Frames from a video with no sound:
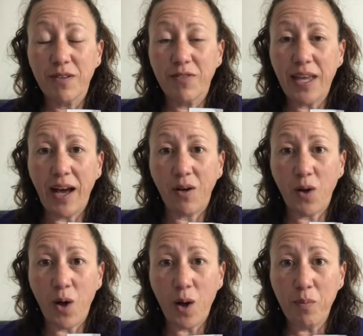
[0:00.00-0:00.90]
of the
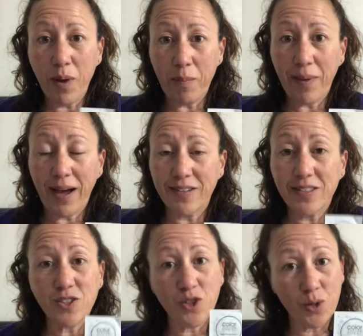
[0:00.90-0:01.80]
alcohol prep pads
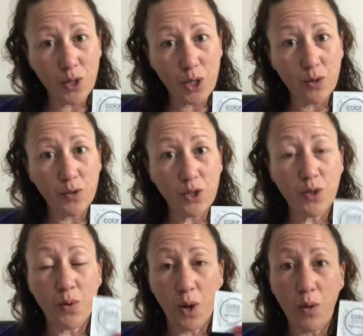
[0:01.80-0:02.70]
that you use.
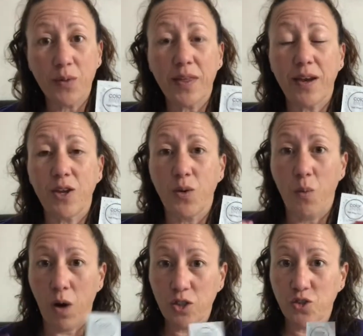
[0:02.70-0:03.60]
You know that you
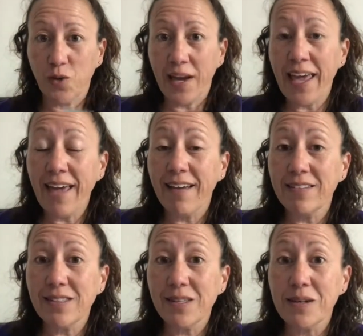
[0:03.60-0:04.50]
wash dry
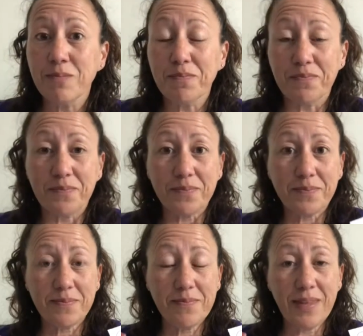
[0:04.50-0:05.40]
hands,
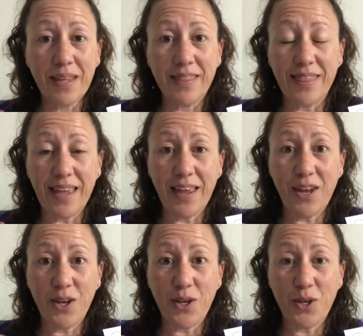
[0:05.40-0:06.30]

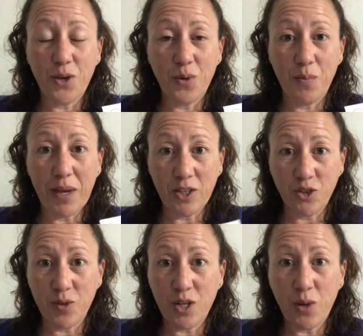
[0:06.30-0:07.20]
then you make
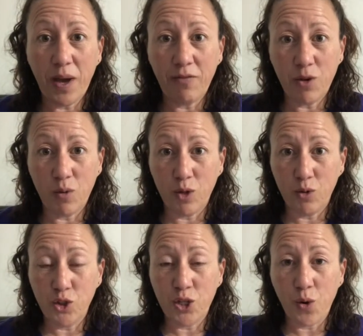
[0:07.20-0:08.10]
sure that you have no
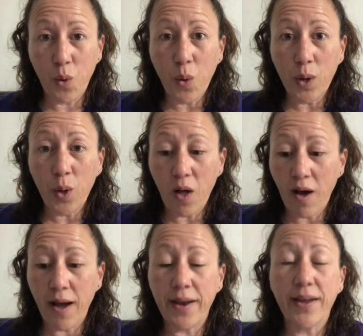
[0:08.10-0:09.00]
lotion or oil
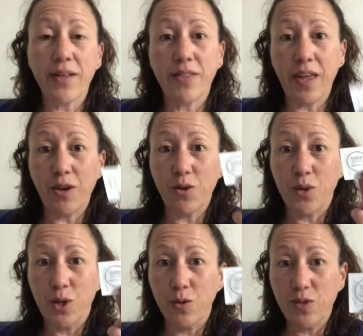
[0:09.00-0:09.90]
on, then you
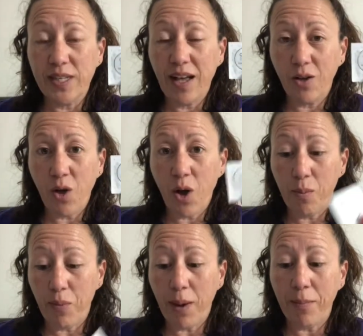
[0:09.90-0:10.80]
use the
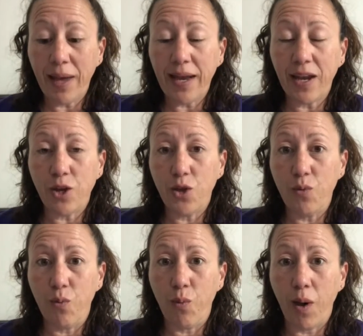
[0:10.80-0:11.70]
alcohol prep pad and
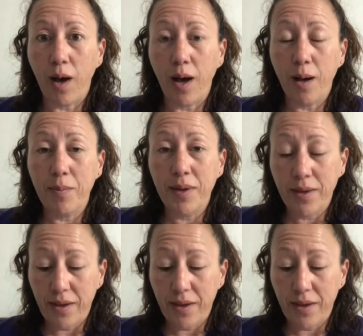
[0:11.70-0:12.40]
you rub